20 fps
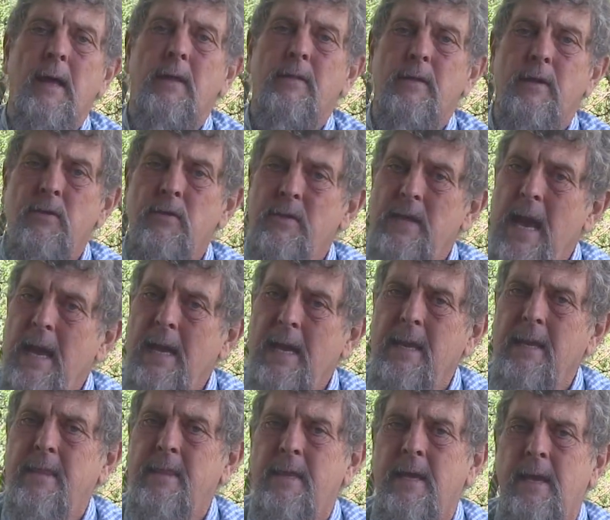The
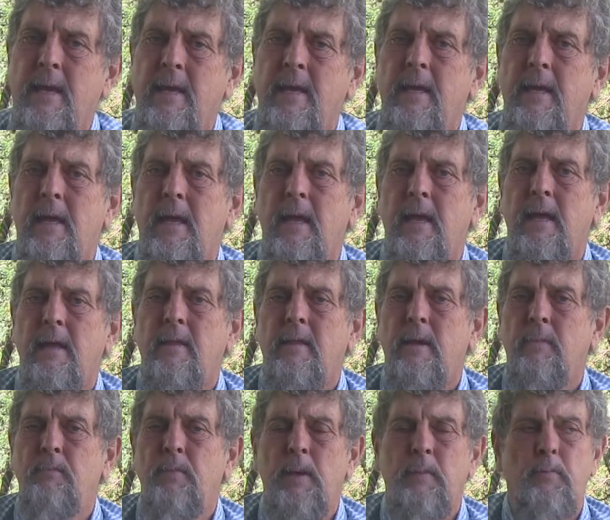second thing
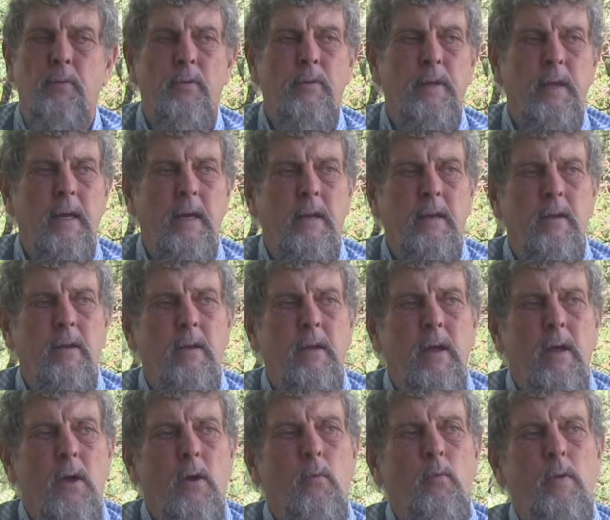that people did
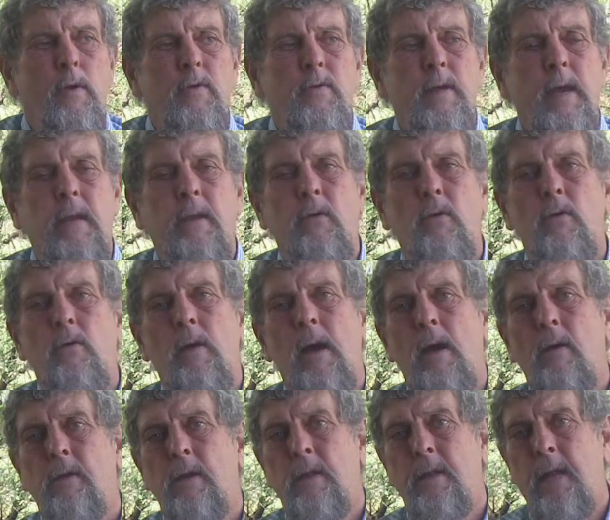was they knew
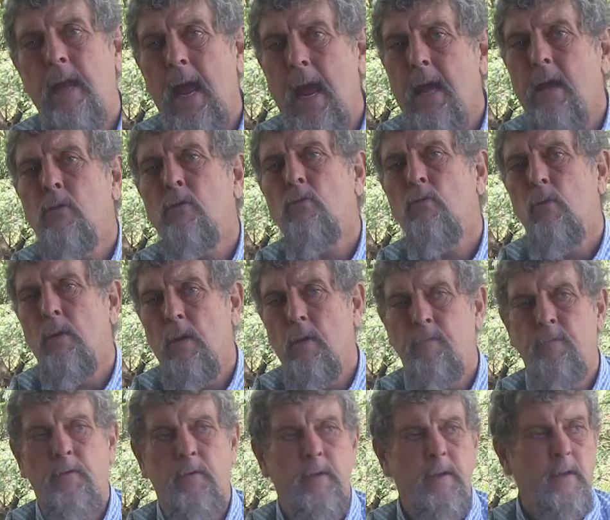how to take soil
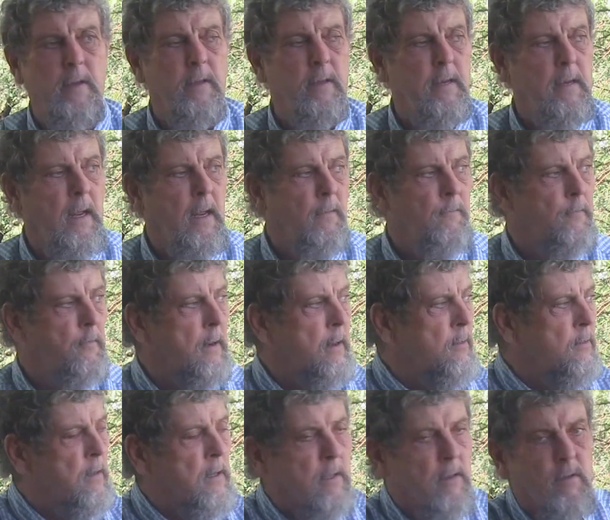fertility, for
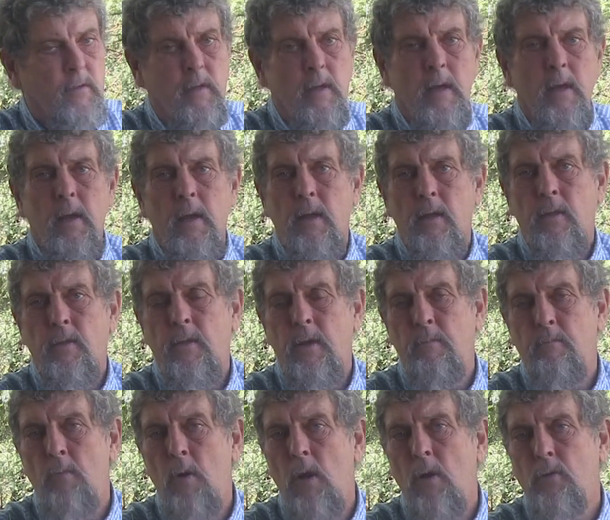instance,
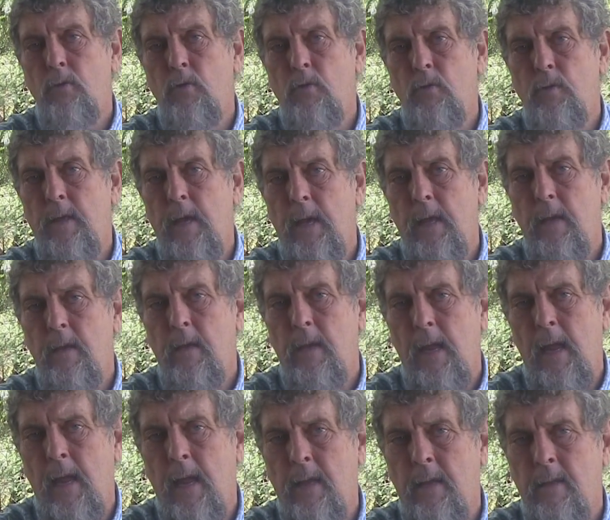the mulch
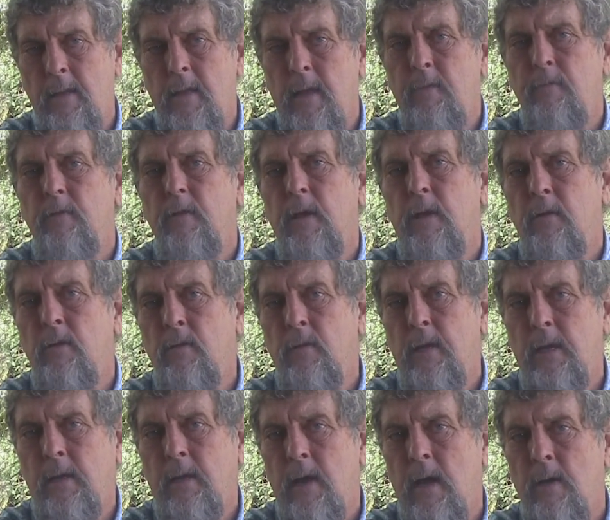and leaf litter
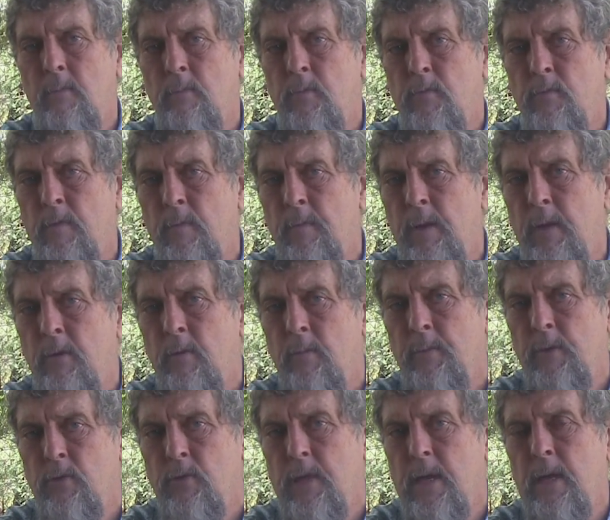that comes from under
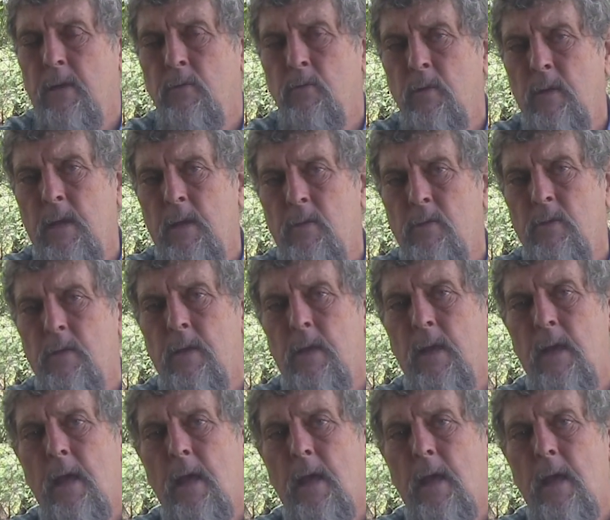mesquite trees,